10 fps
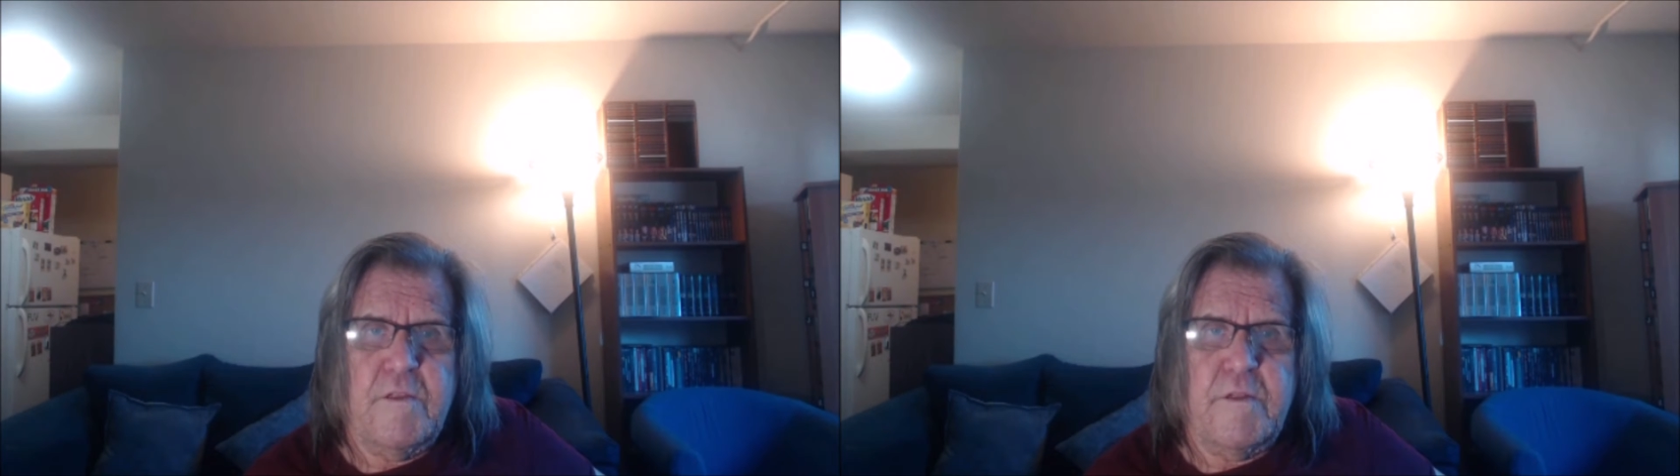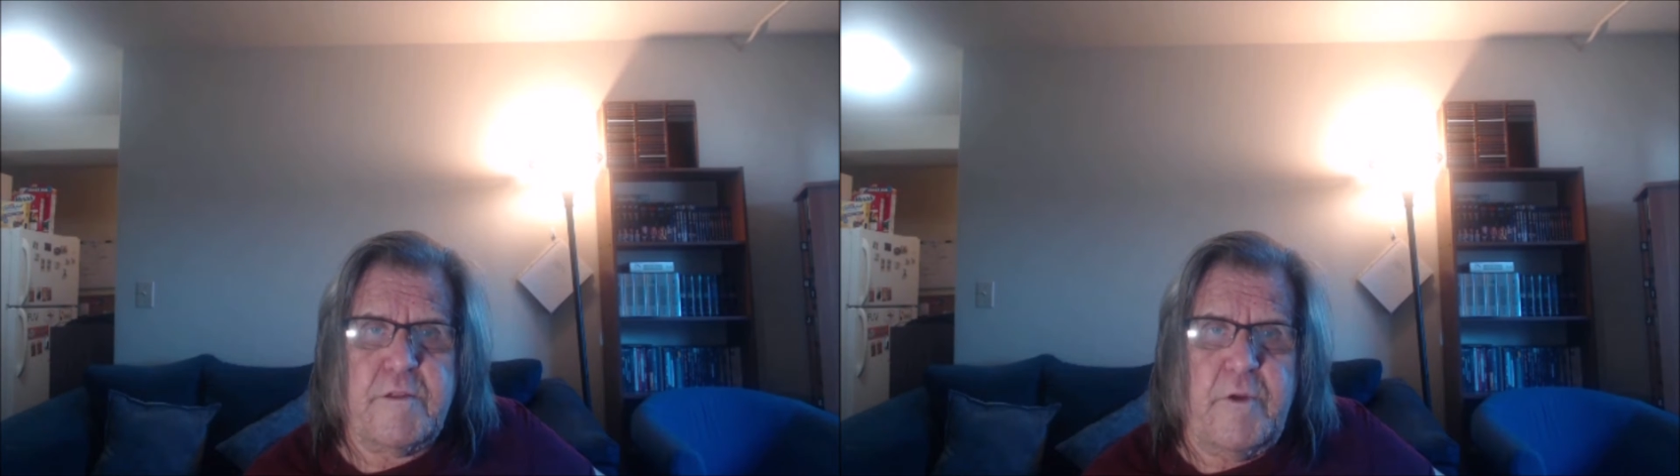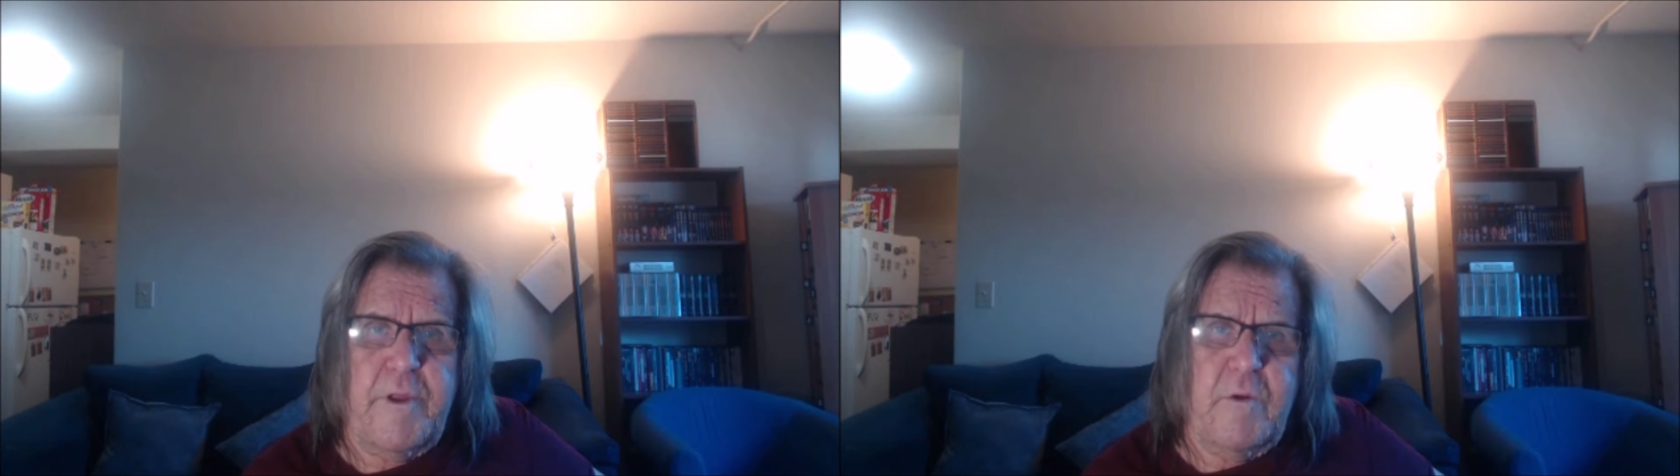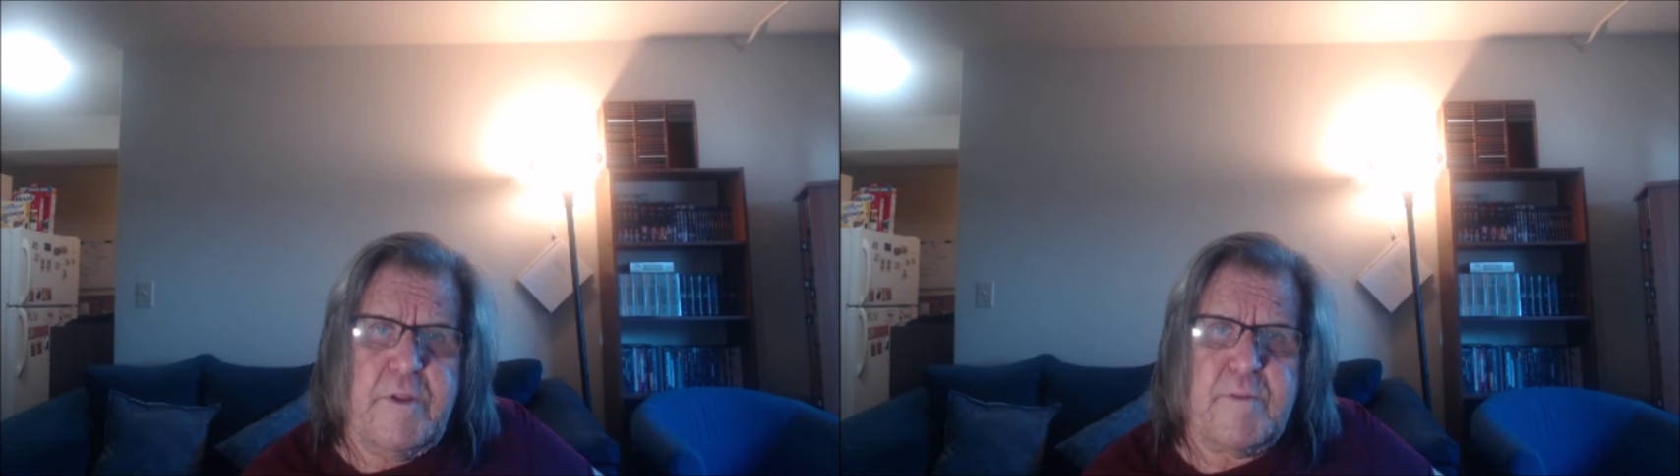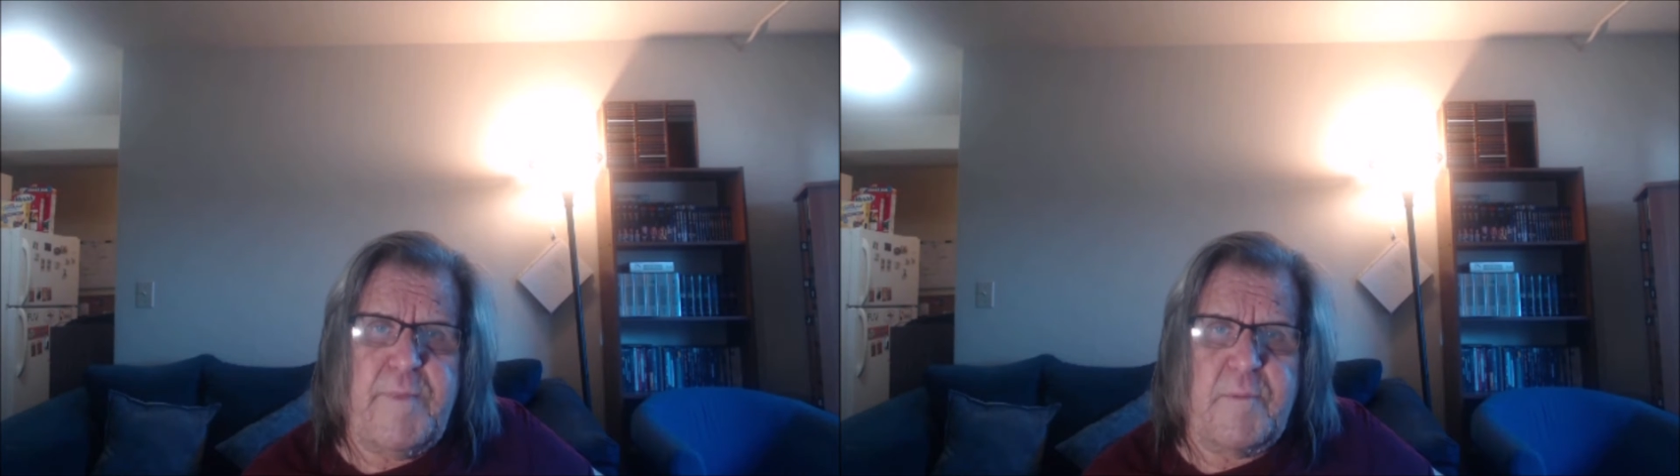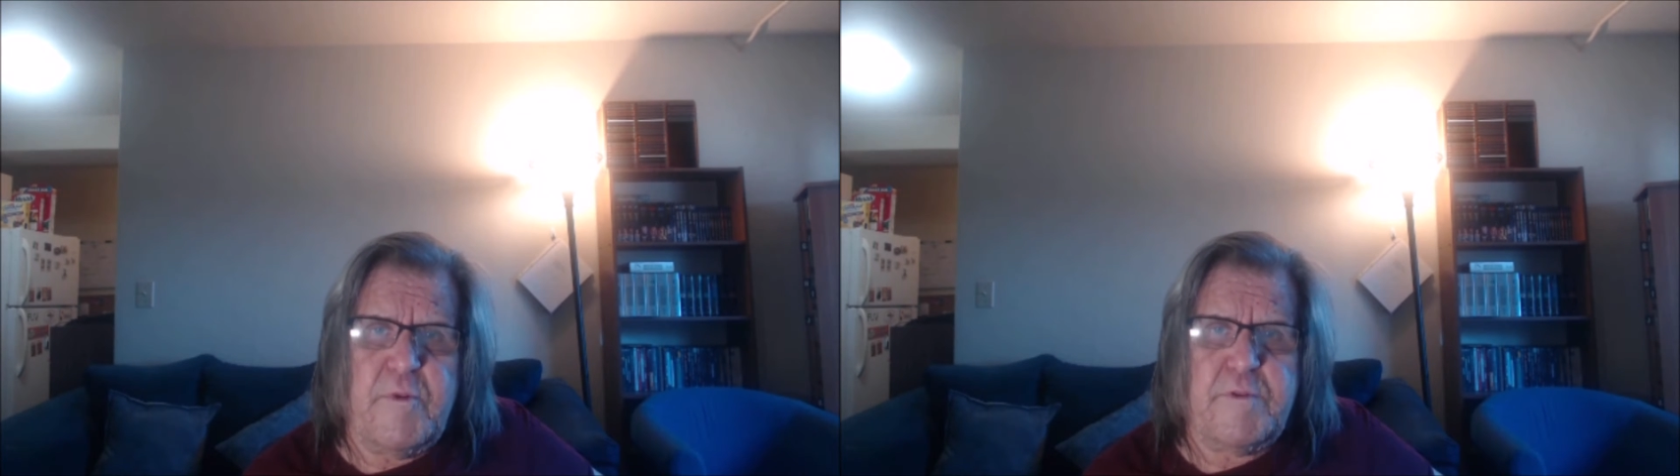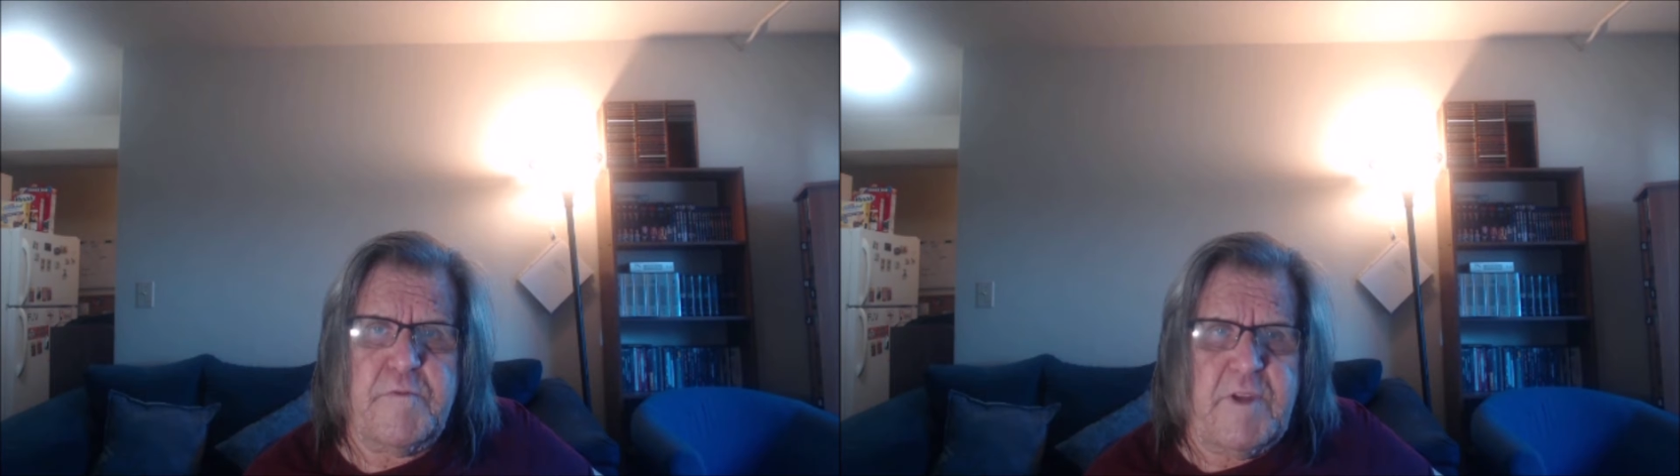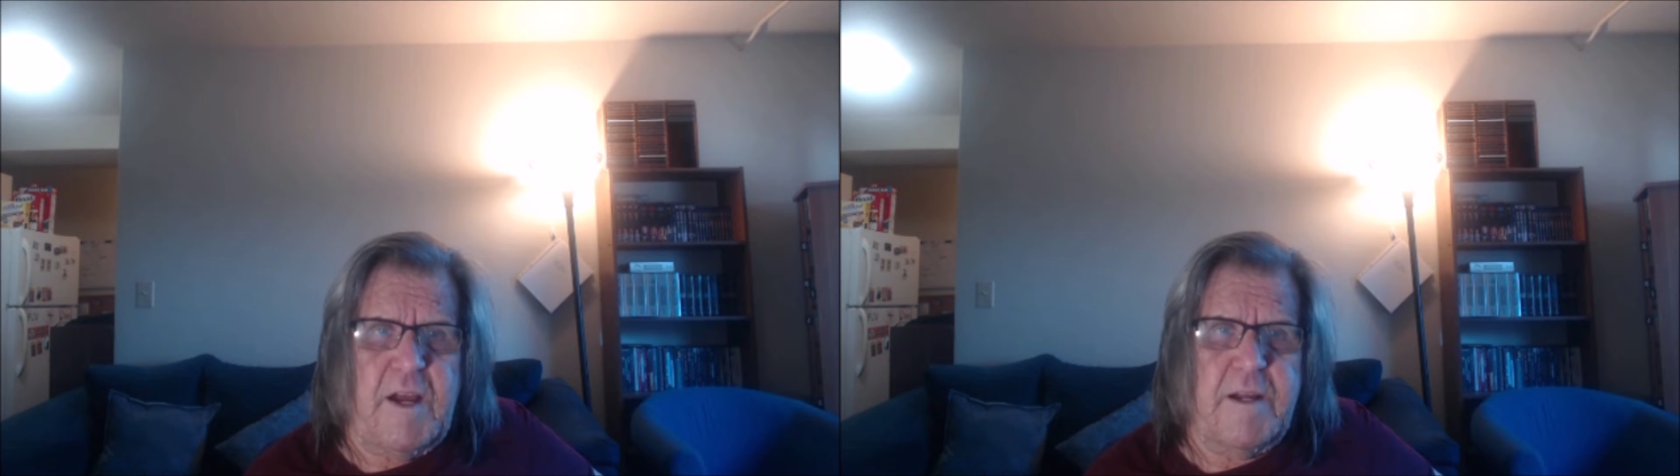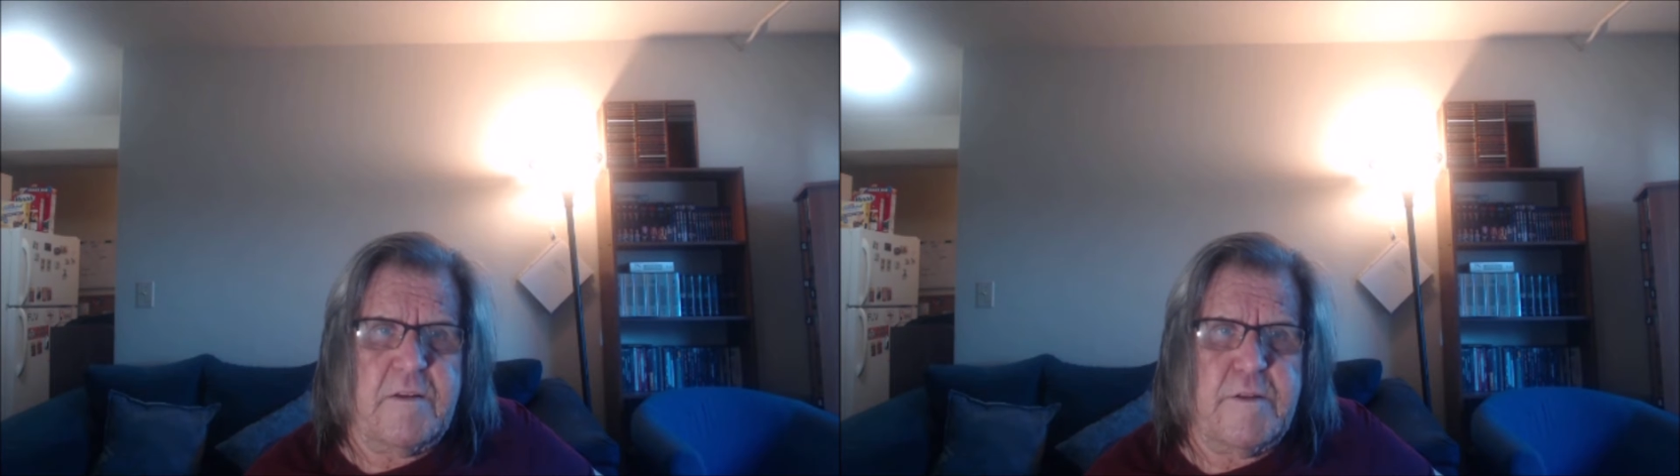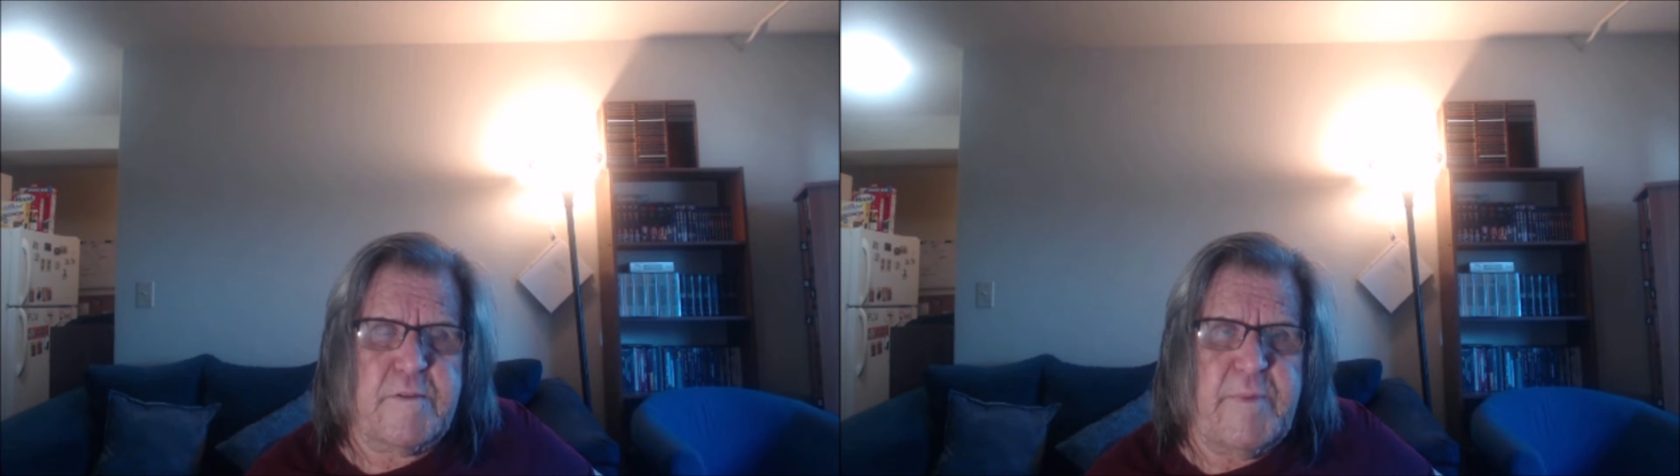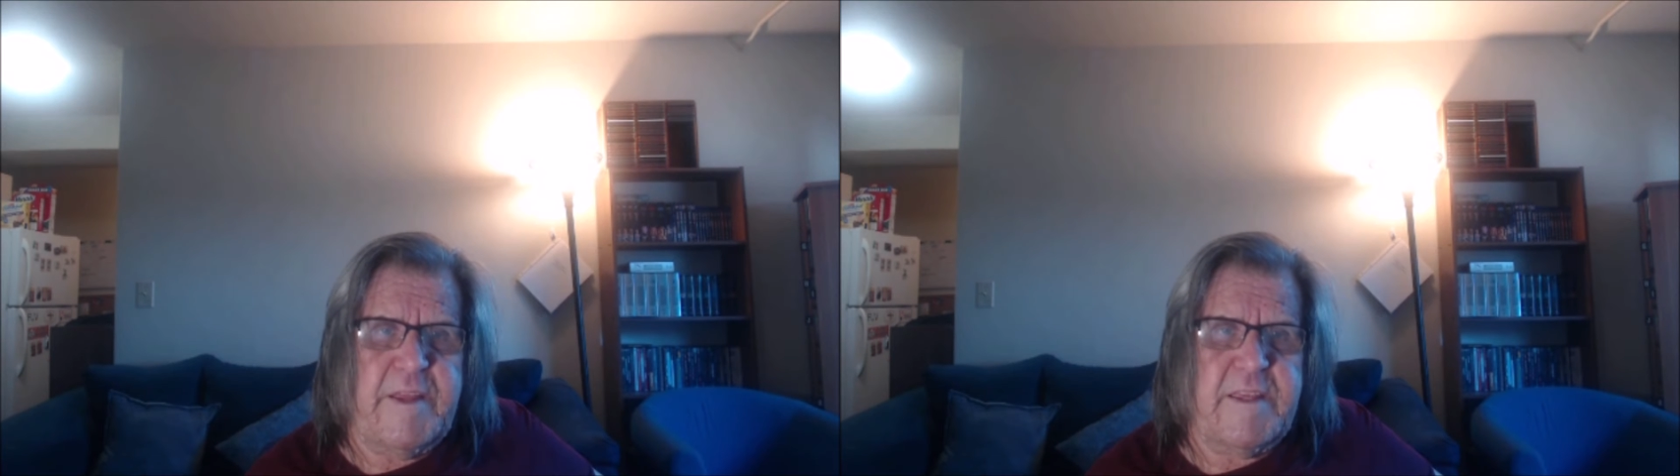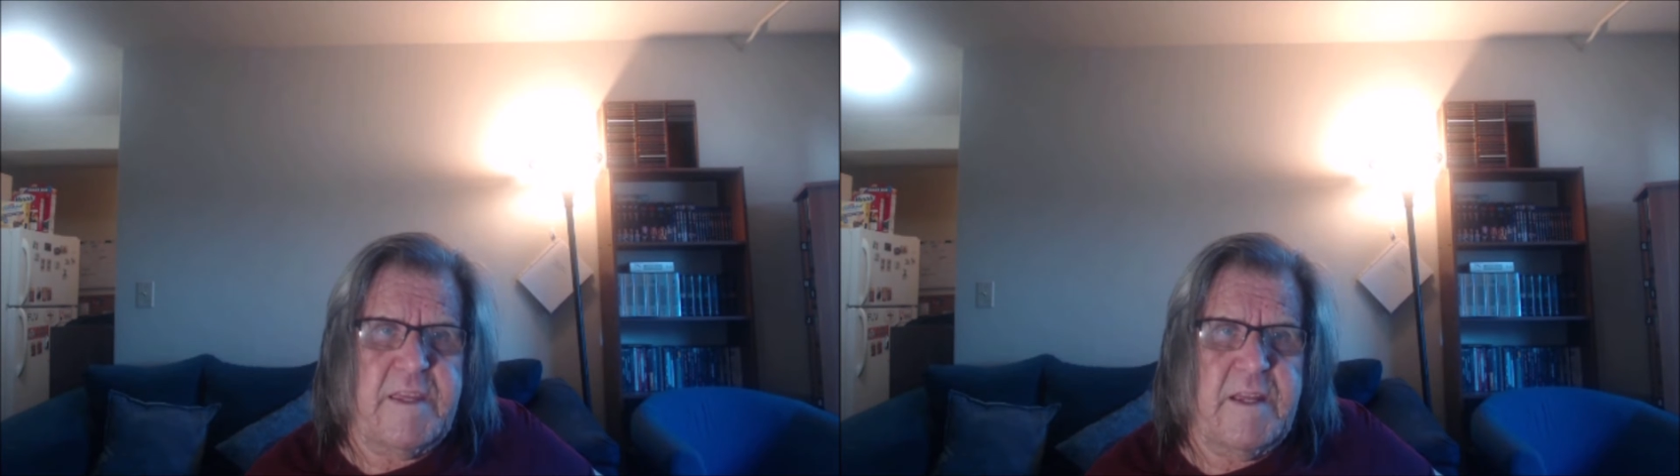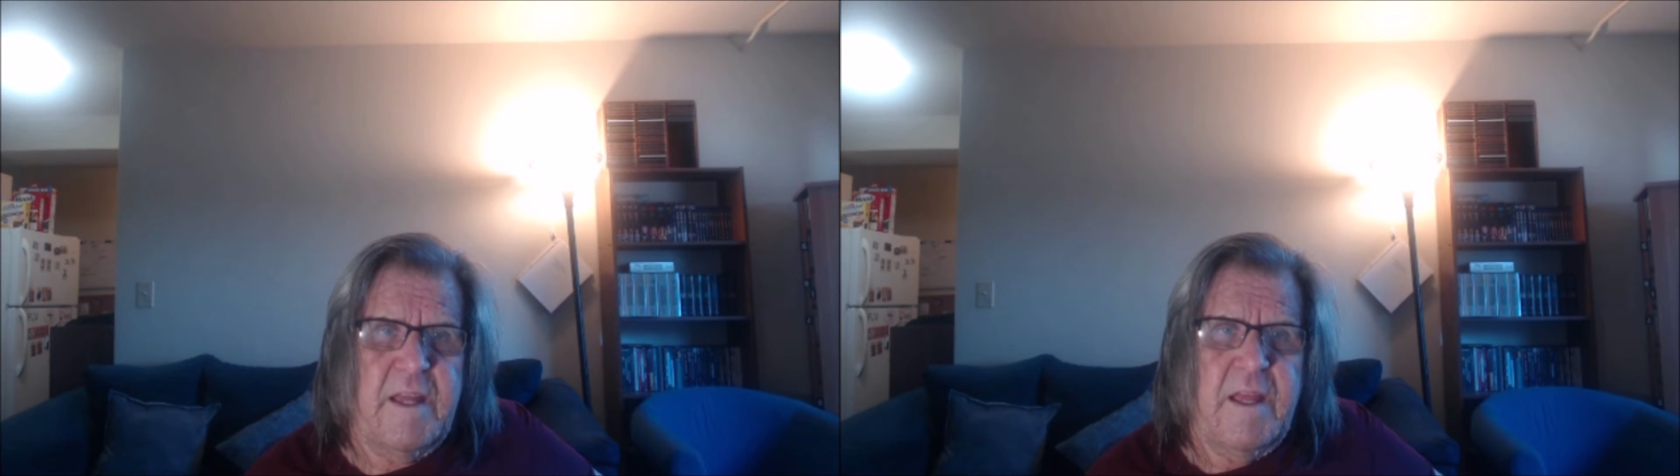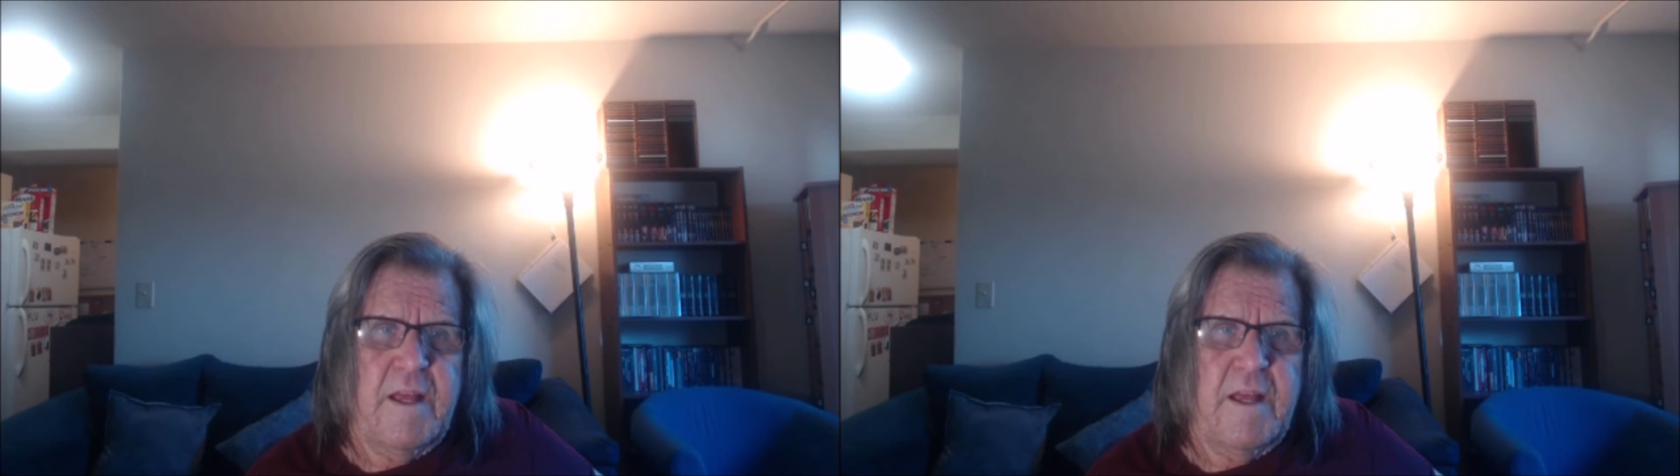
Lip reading: So here is members of Congress making